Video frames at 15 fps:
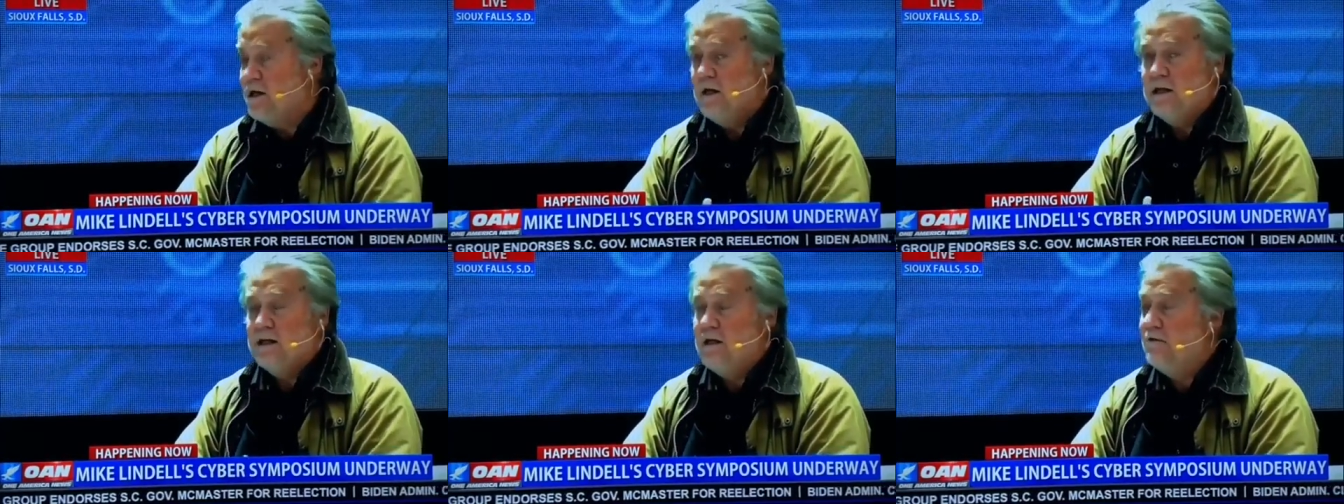
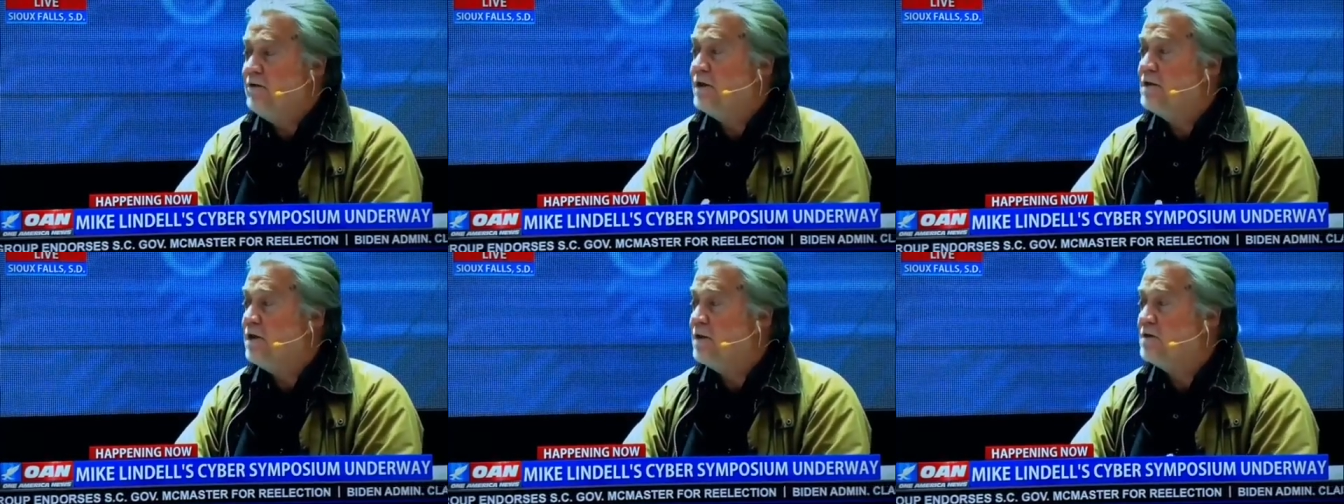
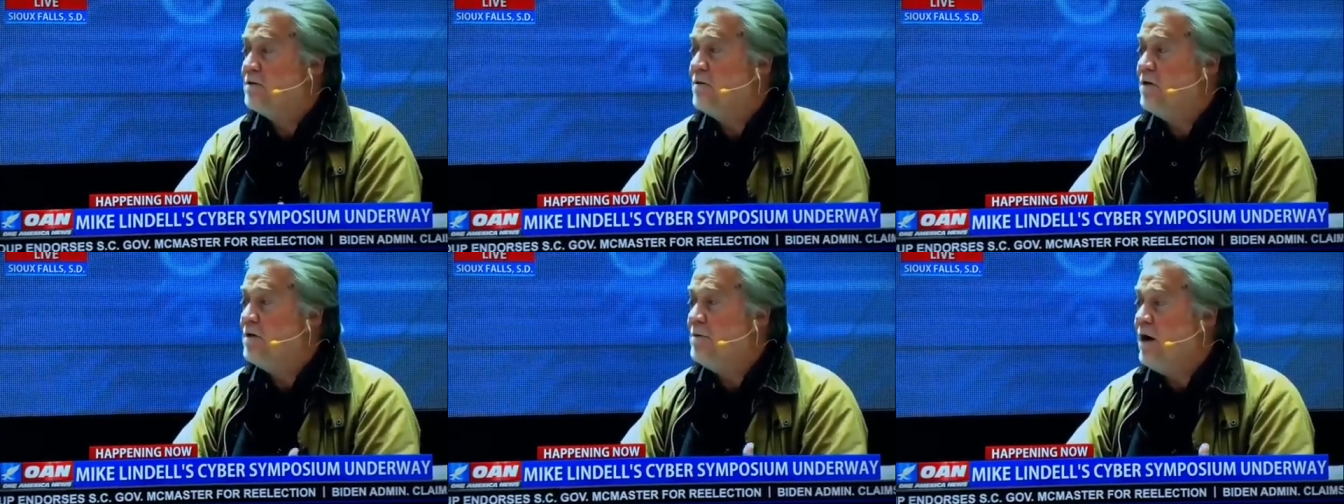
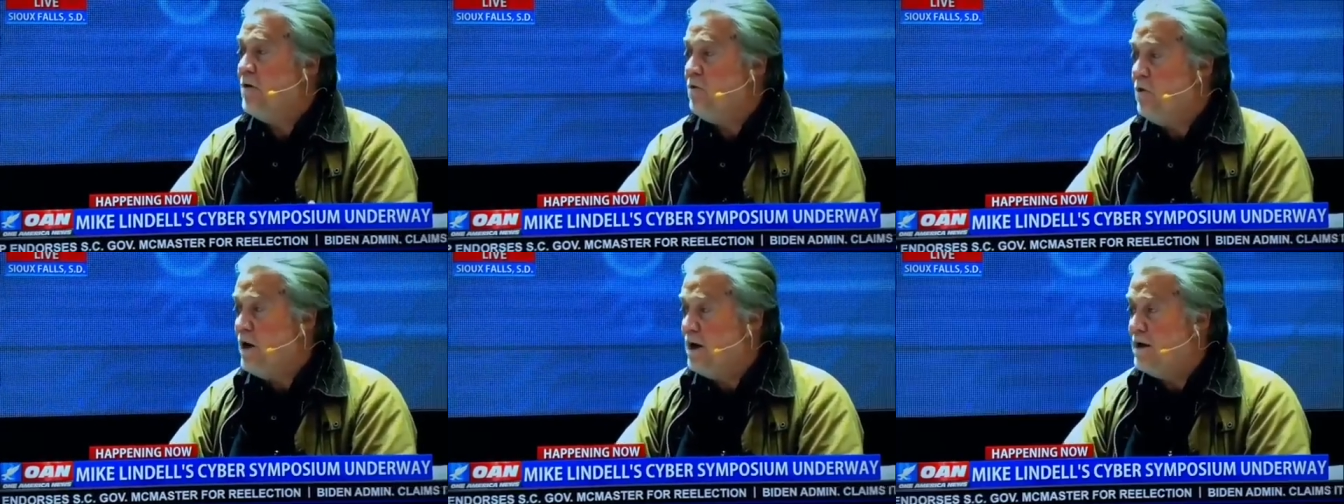about
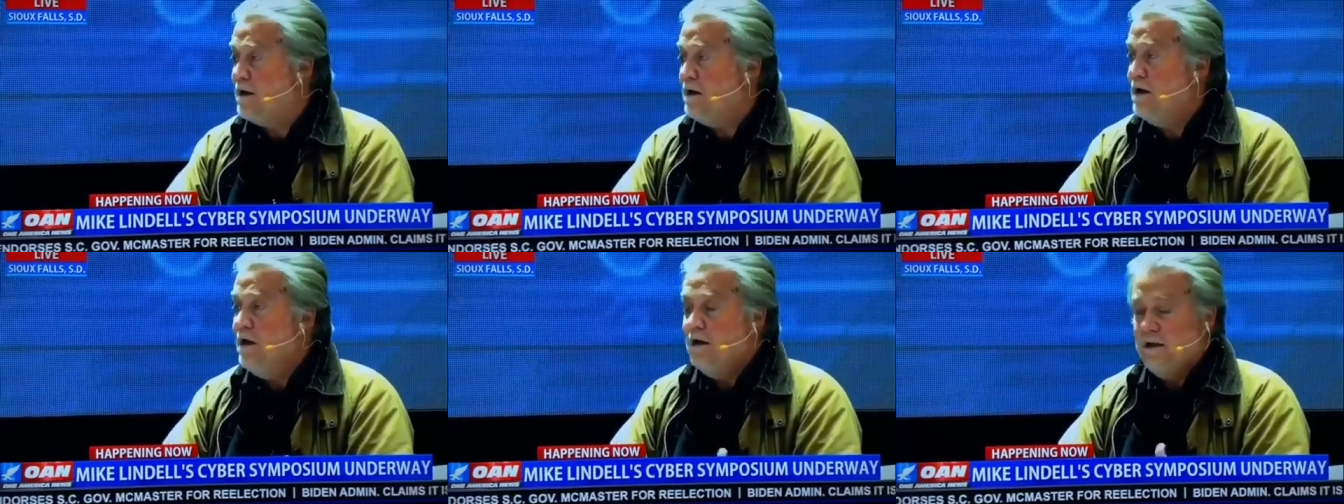what?
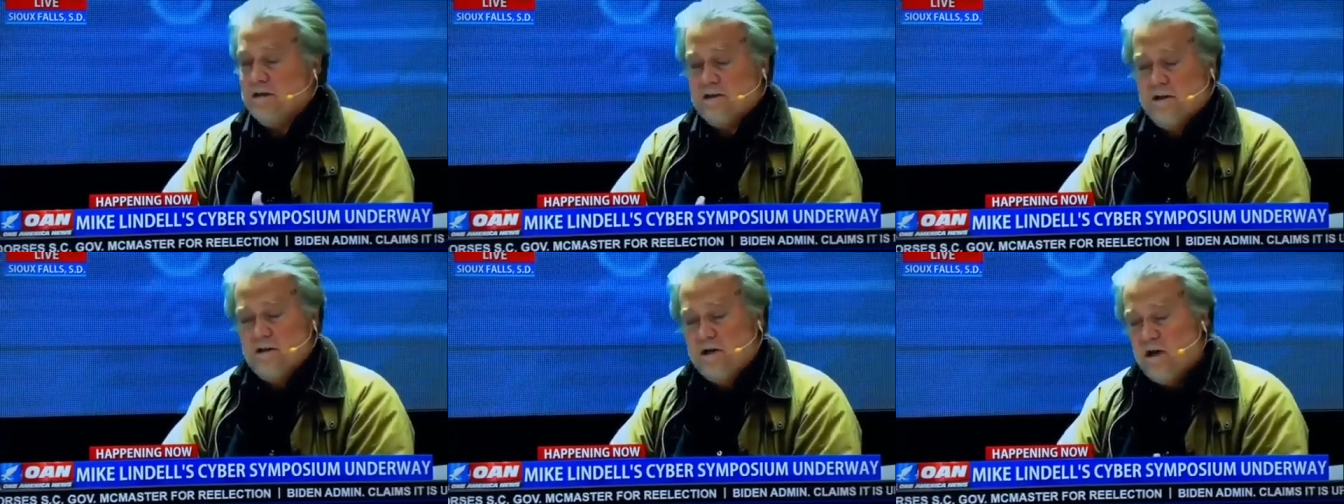It's
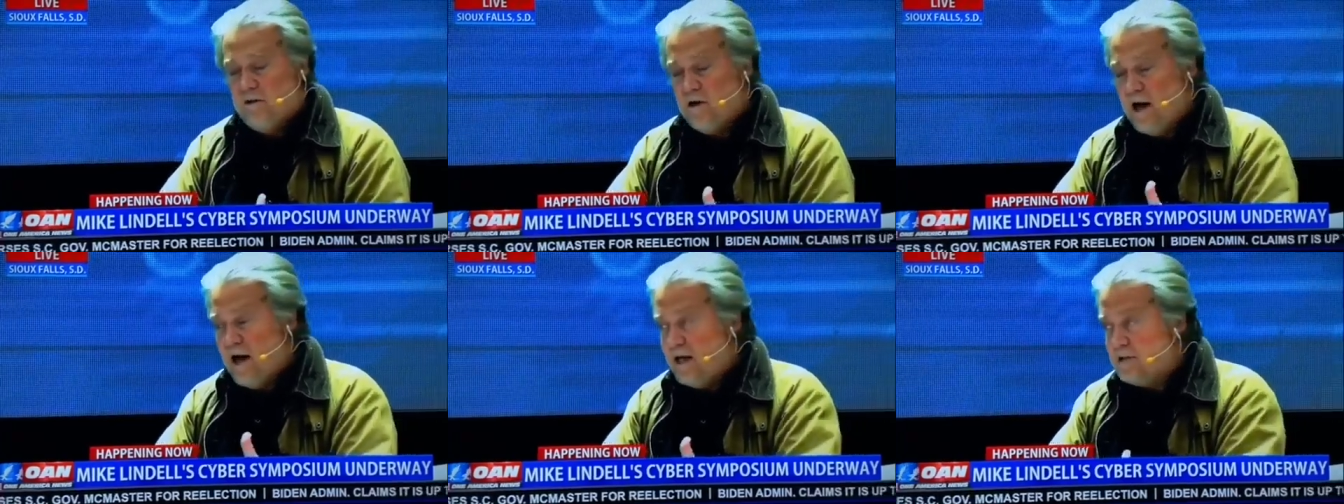
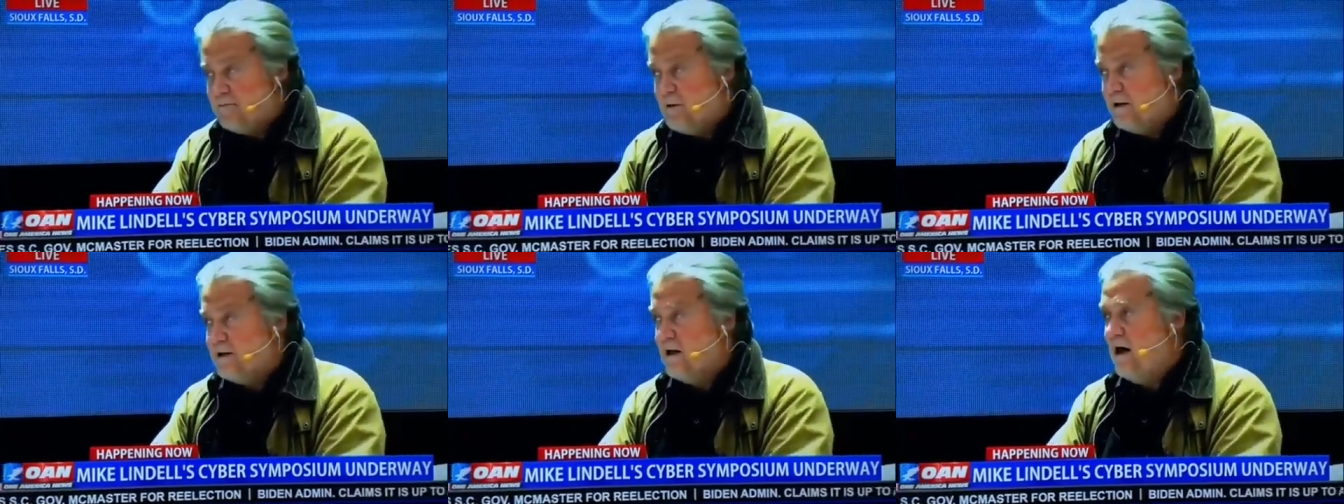another
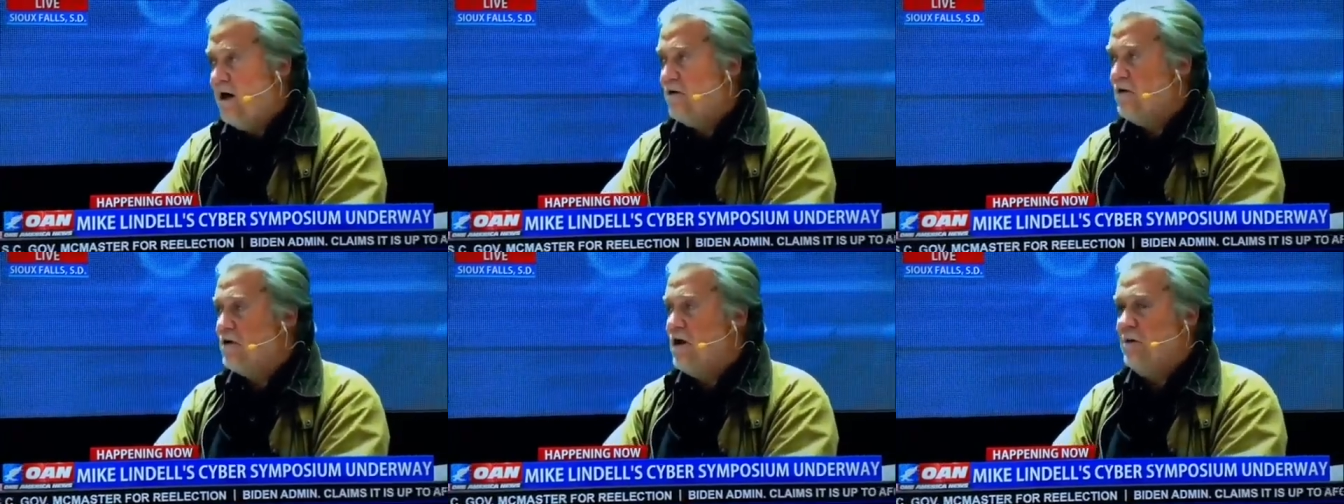aspect of how
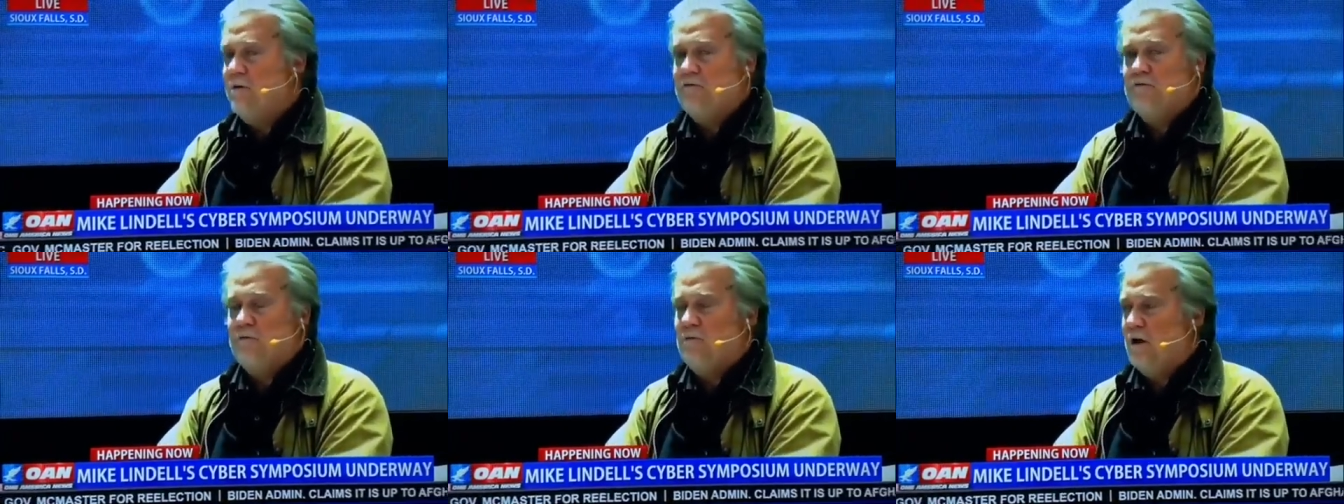they're coming
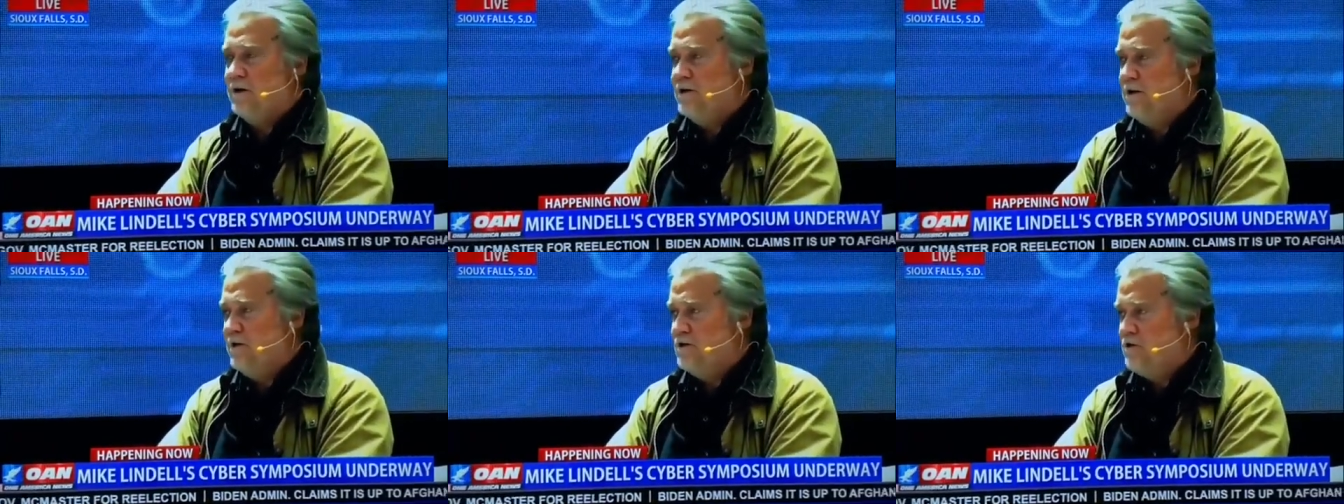for
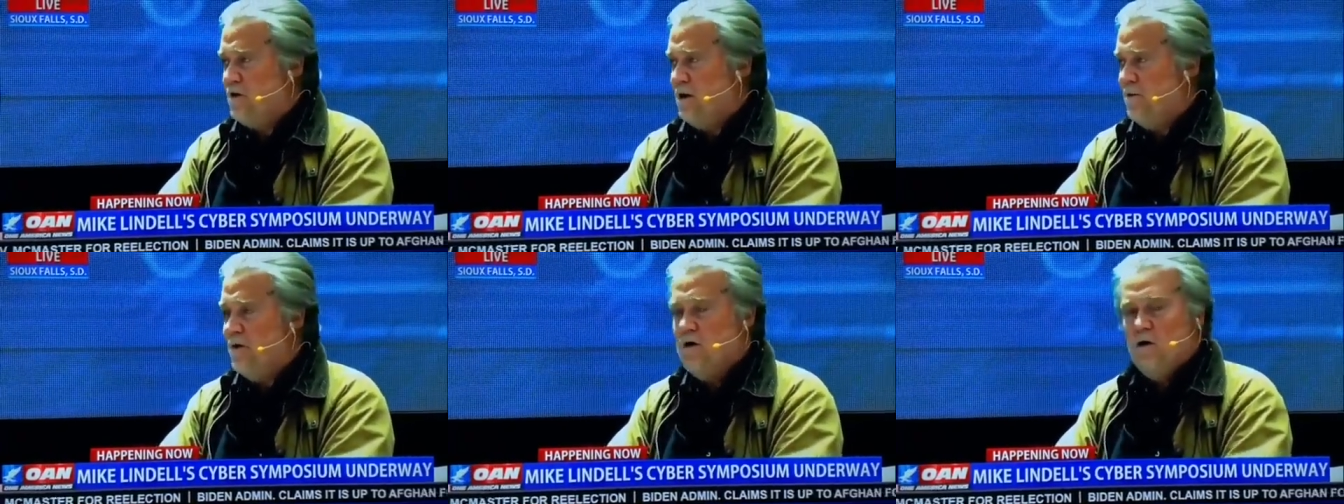President
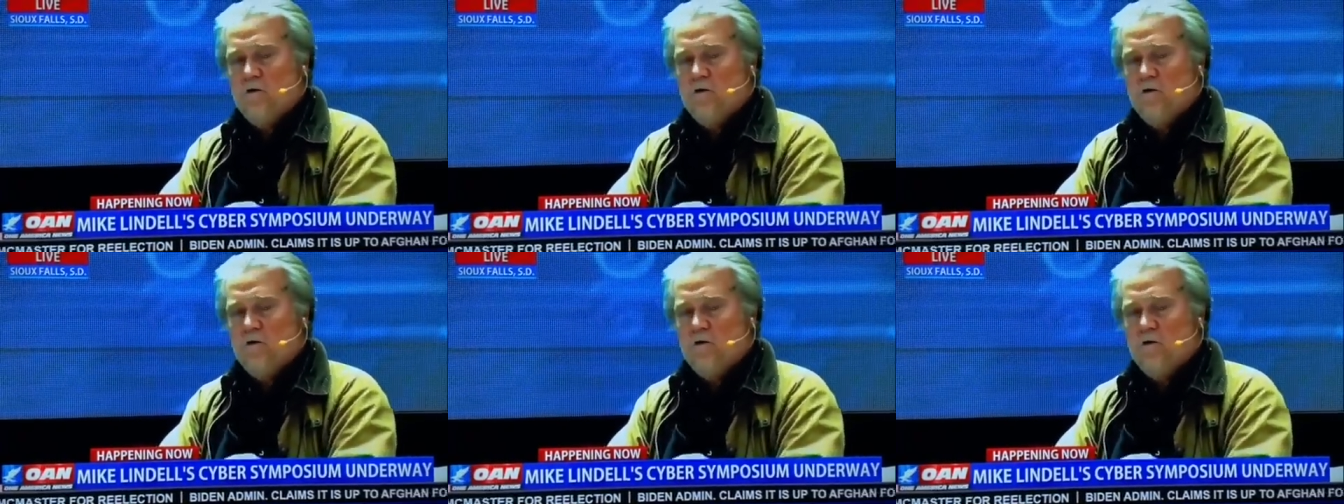Trump.